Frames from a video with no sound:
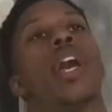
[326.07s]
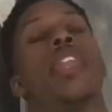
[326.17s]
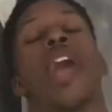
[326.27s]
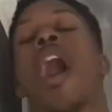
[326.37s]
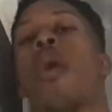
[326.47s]

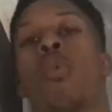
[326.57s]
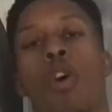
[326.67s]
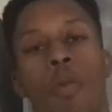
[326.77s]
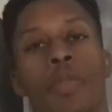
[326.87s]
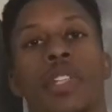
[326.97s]
Now, I will
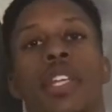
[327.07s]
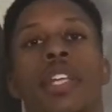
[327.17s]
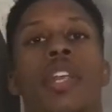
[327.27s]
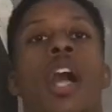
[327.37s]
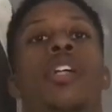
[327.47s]
openly
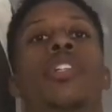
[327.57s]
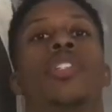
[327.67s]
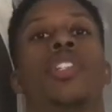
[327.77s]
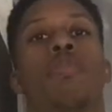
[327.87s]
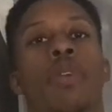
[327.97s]

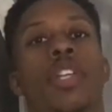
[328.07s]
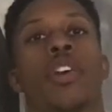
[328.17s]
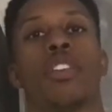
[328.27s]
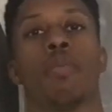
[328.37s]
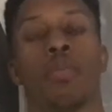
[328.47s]
acknowledge, depending
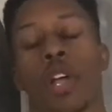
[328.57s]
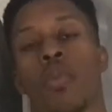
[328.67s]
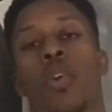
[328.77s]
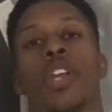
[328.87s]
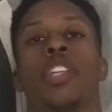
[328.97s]
on your blood
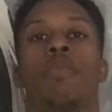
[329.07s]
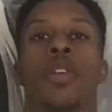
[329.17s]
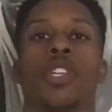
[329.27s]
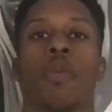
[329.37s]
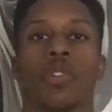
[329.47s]
work and
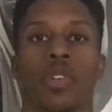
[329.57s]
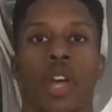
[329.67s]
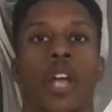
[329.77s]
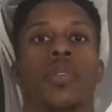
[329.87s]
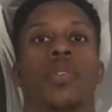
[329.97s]
depending on what your
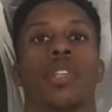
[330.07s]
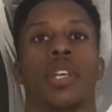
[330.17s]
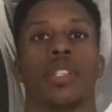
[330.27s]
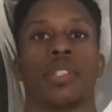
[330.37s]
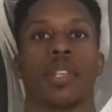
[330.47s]
doctor
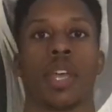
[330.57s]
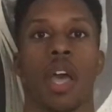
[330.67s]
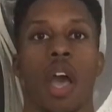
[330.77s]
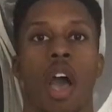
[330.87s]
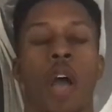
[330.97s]
says,
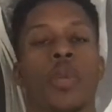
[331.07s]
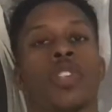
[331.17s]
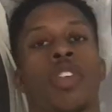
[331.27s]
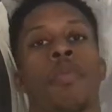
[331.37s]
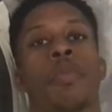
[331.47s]
other
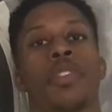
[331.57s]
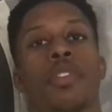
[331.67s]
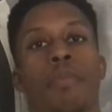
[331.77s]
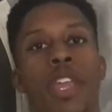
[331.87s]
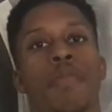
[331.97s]
supplements
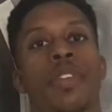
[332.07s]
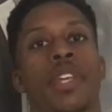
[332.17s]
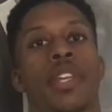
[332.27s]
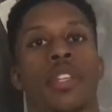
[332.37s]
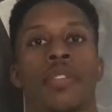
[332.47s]
may be
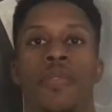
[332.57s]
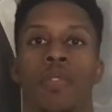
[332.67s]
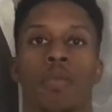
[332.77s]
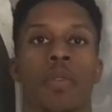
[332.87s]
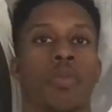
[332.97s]
needed for
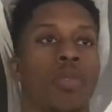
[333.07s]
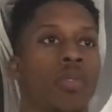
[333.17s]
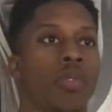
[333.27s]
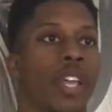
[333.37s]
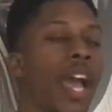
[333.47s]

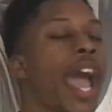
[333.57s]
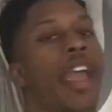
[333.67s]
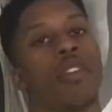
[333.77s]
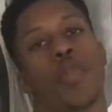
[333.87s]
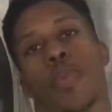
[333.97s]
people like
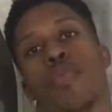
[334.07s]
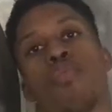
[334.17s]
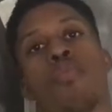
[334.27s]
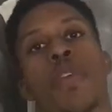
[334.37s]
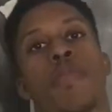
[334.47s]
iron for people
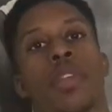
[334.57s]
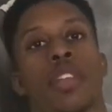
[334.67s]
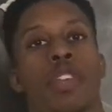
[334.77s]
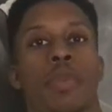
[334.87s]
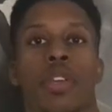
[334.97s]
who may be
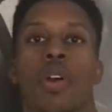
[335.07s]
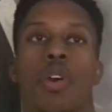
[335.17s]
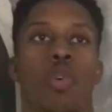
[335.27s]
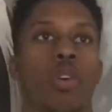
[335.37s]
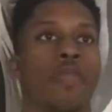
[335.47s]
anemic,
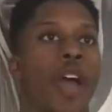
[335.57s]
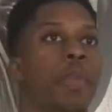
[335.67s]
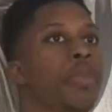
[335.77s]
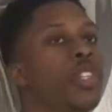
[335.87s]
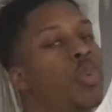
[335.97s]
or
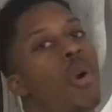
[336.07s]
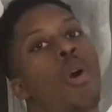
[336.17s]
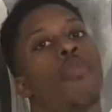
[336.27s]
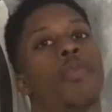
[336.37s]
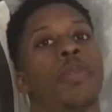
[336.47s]
vitamin
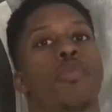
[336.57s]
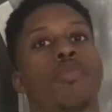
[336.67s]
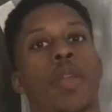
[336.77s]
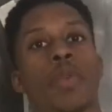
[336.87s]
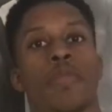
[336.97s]
B12 for people who
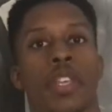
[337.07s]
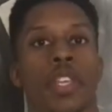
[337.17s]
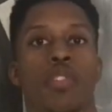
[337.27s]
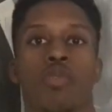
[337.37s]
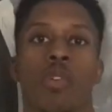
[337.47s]
may be
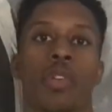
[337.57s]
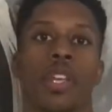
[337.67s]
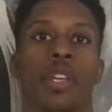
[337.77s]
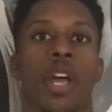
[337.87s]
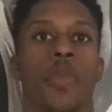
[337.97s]
vegan who don't
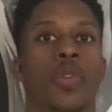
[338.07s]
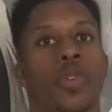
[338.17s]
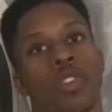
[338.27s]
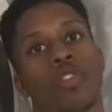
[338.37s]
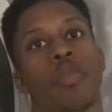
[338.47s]
get other
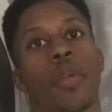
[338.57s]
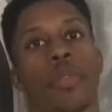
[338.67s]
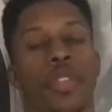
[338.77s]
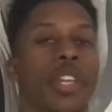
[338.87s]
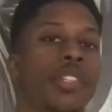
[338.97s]
nutrients from other
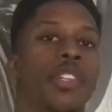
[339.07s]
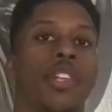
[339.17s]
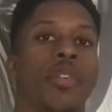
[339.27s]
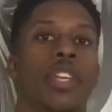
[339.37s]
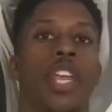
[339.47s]
things because they
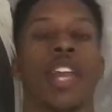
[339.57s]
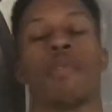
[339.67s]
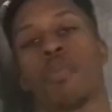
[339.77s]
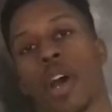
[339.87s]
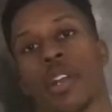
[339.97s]
don't eat animal
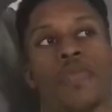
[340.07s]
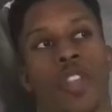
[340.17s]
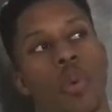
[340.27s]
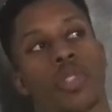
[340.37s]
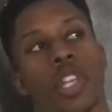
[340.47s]
products.
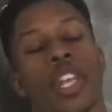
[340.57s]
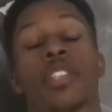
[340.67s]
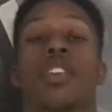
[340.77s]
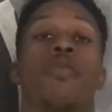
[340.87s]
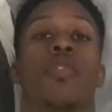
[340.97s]
Those things
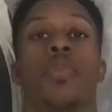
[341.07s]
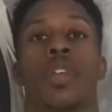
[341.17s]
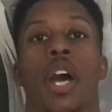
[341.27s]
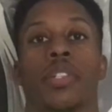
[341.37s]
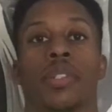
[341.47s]
come from your
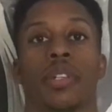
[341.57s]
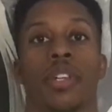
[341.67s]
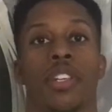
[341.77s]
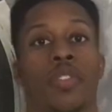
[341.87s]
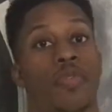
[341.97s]
doctor.
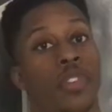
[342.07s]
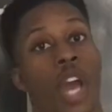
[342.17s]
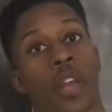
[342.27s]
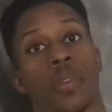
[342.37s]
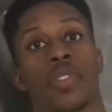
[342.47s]
If your
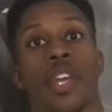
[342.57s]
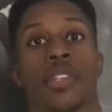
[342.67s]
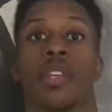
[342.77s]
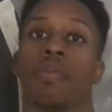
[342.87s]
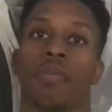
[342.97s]
doctor says
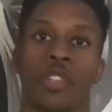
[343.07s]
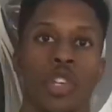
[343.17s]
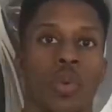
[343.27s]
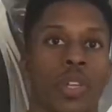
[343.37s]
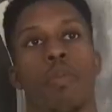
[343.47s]
it,
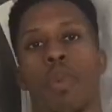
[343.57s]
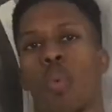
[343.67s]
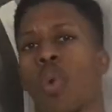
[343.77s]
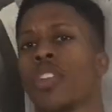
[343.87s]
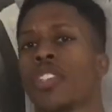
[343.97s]
do it.
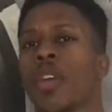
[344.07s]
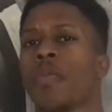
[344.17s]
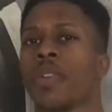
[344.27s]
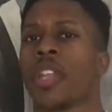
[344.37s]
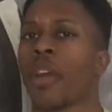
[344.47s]
But one
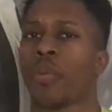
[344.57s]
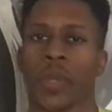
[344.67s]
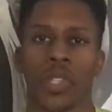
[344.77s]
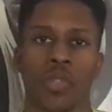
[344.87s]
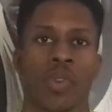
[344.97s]
supplement that I
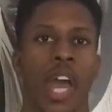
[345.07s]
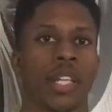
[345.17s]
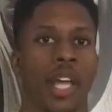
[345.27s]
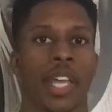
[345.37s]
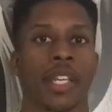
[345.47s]
really do
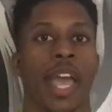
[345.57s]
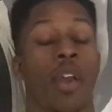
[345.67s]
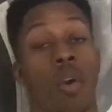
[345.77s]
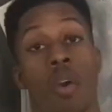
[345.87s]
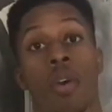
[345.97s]
not like at
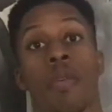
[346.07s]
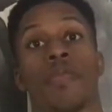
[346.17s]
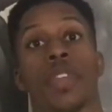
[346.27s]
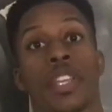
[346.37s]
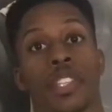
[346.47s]
all
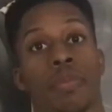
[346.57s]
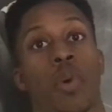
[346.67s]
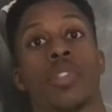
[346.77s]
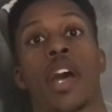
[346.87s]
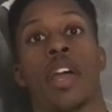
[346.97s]
is a
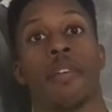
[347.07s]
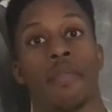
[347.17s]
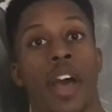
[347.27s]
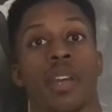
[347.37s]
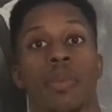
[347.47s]

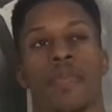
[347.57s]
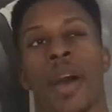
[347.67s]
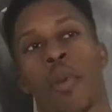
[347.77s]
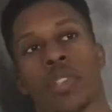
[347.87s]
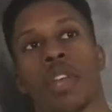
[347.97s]
multivitamin. Now,
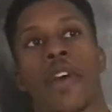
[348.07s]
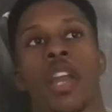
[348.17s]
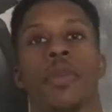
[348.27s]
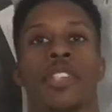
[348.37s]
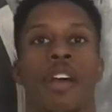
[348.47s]

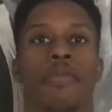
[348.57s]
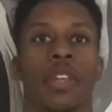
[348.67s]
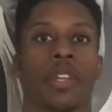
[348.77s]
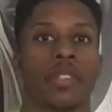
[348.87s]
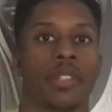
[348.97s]
multivitamins have
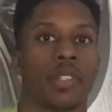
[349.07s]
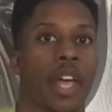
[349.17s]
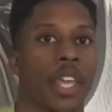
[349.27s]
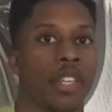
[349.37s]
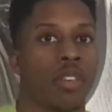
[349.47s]
things
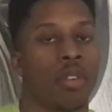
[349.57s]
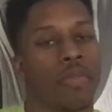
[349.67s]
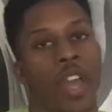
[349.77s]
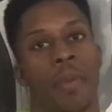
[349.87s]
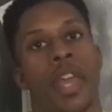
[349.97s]
like, your
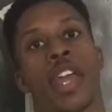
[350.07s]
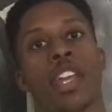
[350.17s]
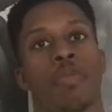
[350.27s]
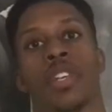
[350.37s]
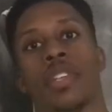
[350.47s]
vitamin
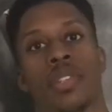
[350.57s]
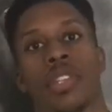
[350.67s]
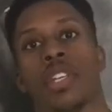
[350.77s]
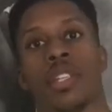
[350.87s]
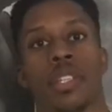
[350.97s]
A, B,
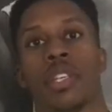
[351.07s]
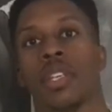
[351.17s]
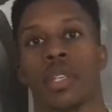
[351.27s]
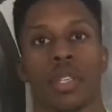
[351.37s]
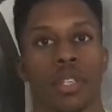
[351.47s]
C,
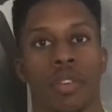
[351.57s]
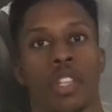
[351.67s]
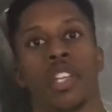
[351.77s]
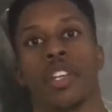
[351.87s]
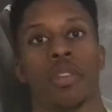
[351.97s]
D, your
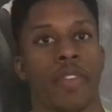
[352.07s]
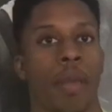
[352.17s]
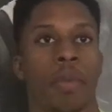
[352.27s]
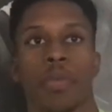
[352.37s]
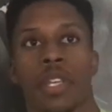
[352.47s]
E, your
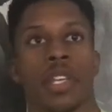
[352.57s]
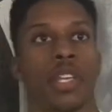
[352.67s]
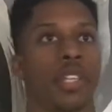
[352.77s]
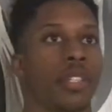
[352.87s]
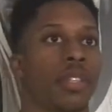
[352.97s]
vitamin
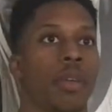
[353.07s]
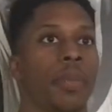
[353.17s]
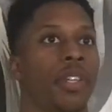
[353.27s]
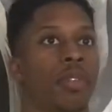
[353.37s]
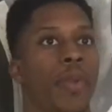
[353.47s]
Bs,
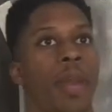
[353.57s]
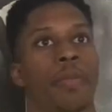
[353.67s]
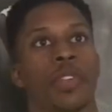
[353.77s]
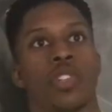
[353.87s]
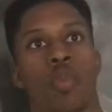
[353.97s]
your
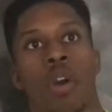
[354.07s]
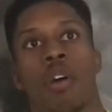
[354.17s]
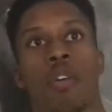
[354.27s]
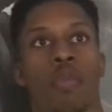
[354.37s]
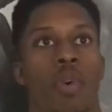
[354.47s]
vitamin
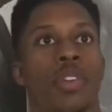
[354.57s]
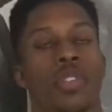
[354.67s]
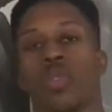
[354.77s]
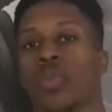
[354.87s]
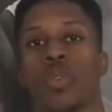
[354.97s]
B12, 1,
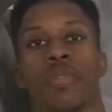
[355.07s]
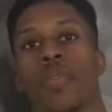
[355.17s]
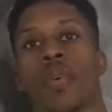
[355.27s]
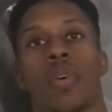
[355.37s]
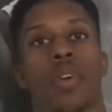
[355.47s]
2, 3,
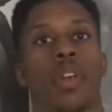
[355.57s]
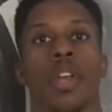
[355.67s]
4,